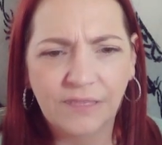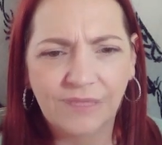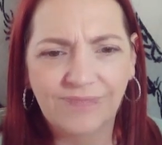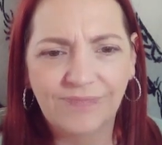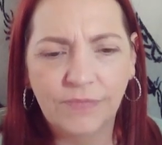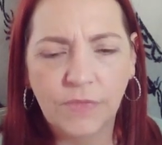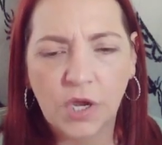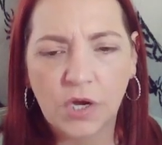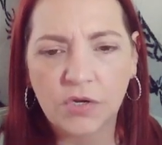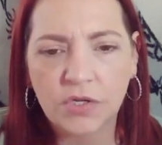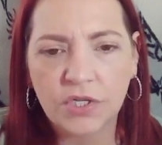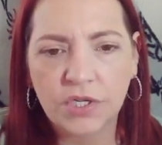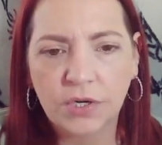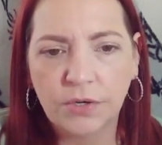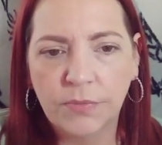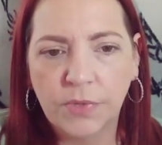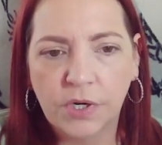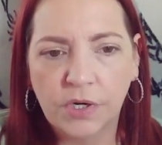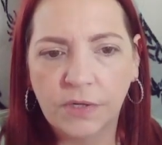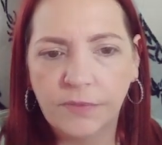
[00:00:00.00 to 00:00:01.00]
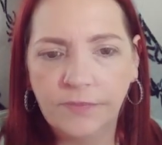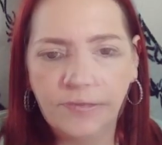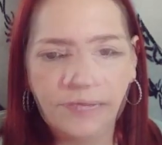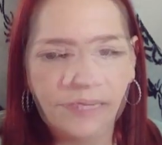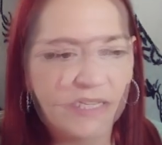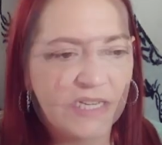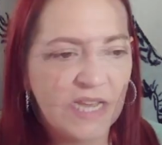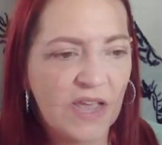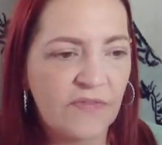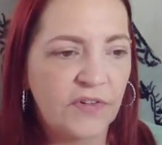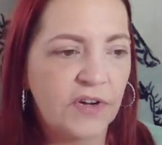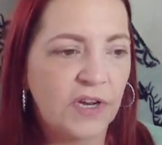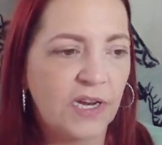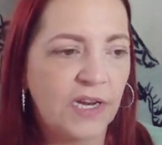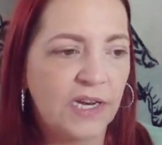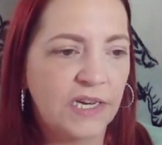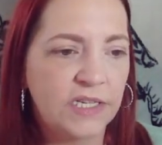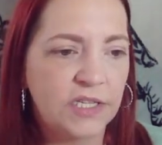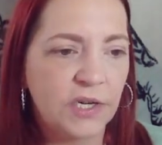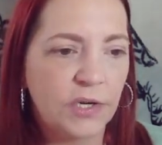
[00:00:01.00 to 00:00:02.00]
No, 2 more.
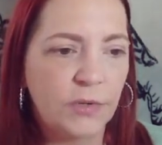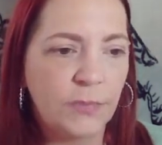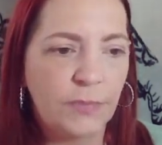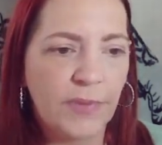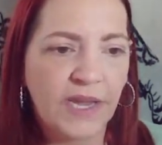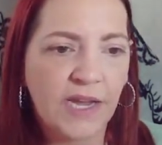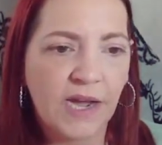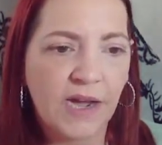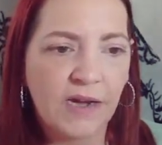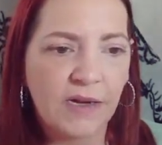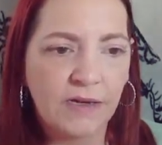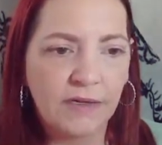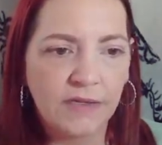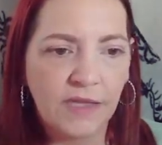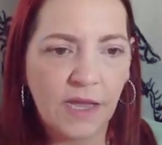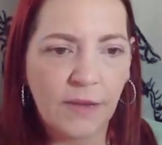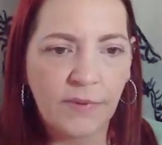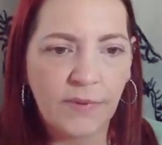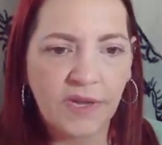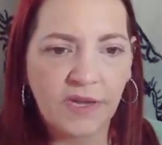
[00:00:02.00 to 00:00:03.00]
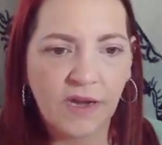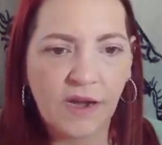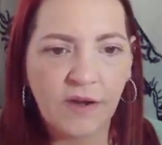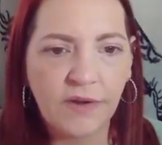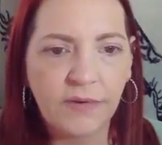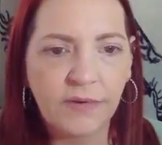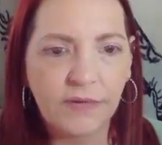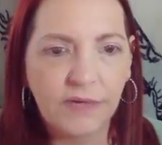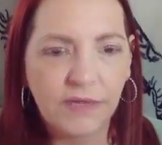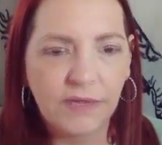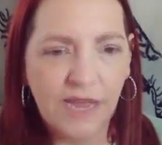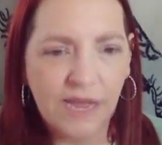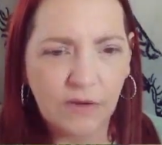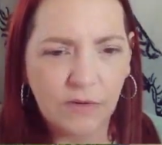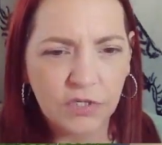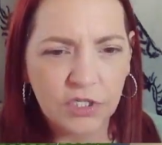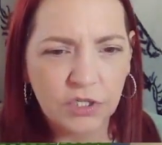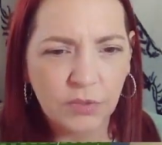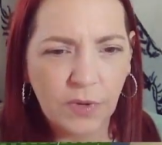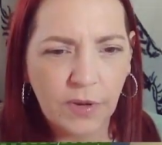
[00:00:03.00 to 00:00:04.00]
Definitely 2 bigger. There we go. Now,
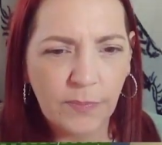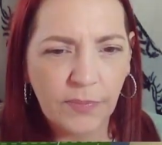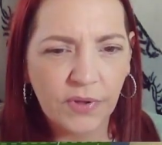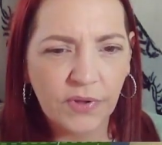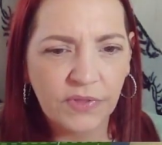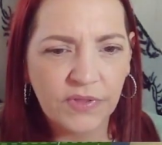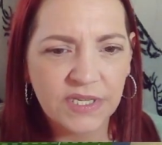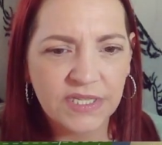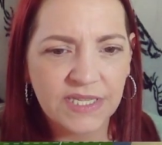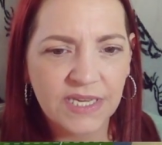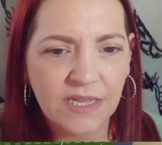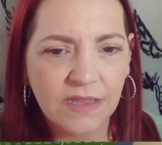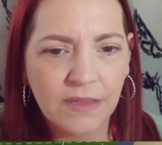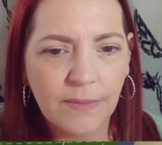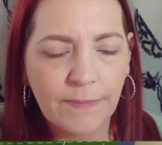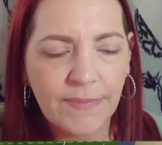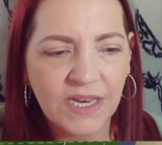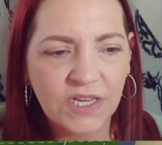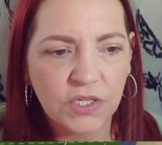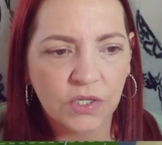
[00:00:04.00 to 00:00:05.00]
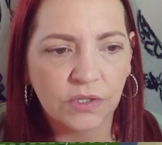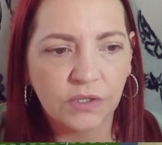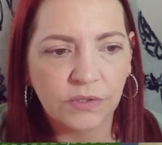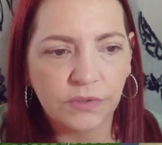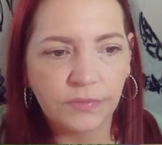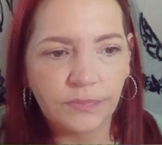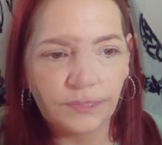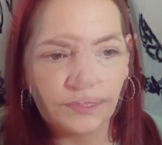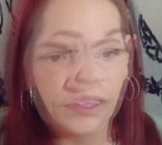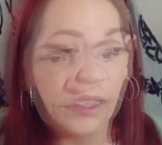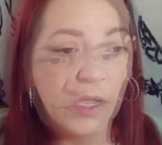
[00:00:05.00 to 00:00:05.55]
should we put this in the middle?